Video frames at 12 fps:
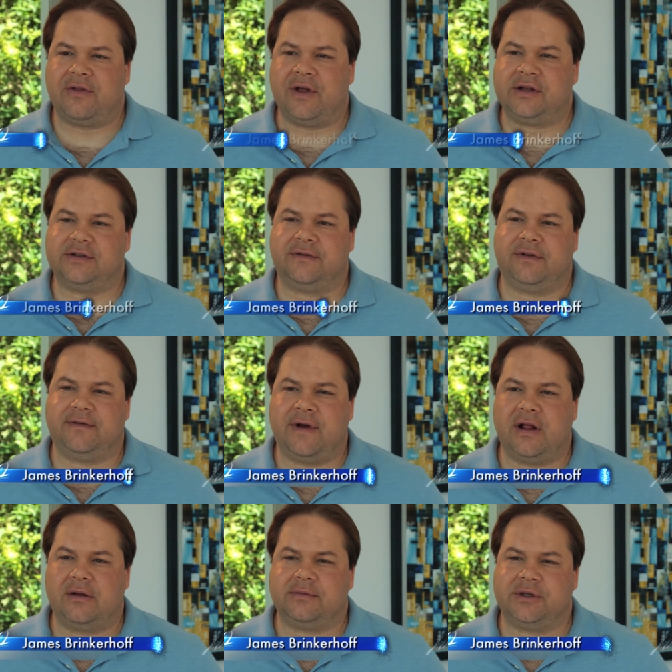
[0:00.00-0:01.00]
things have
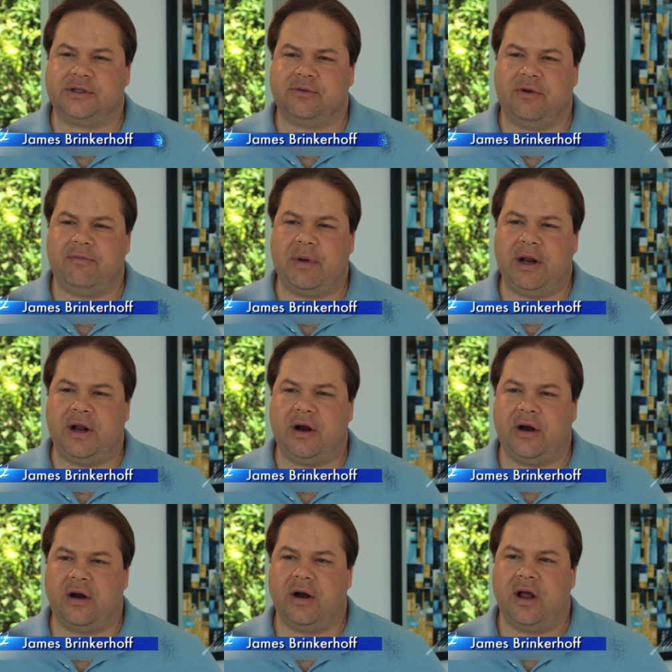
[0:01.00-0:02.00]
developed since we've been
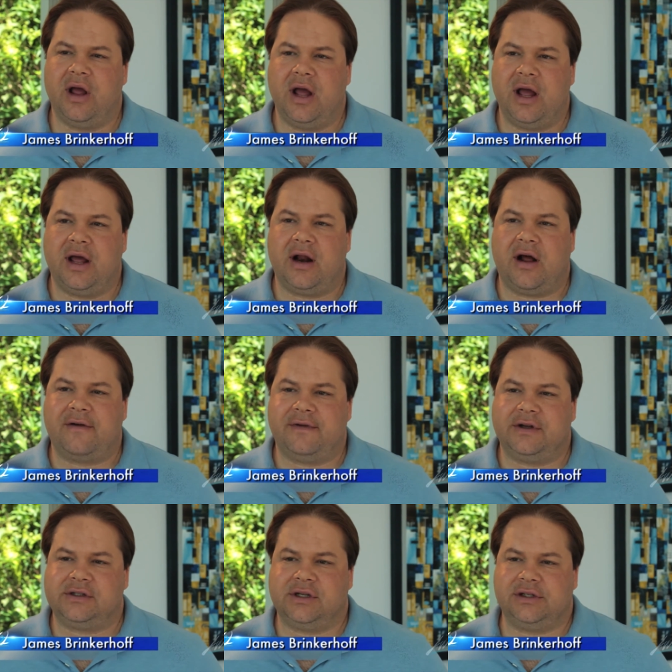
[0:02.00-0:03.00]
here, and
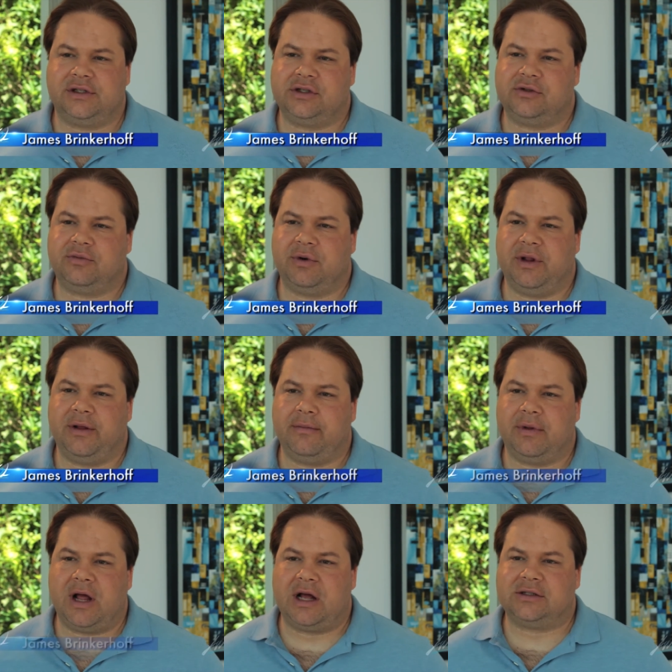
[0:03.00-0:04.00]
obviously she's really
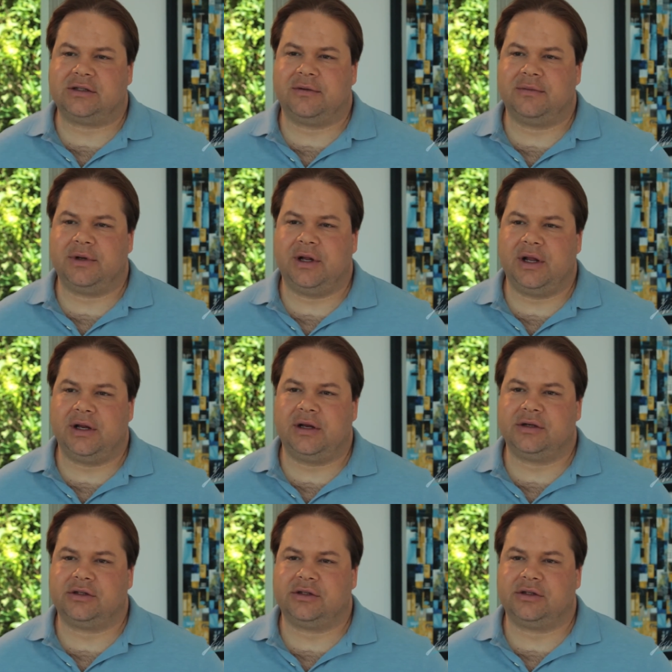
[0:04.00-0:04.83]
blossomed into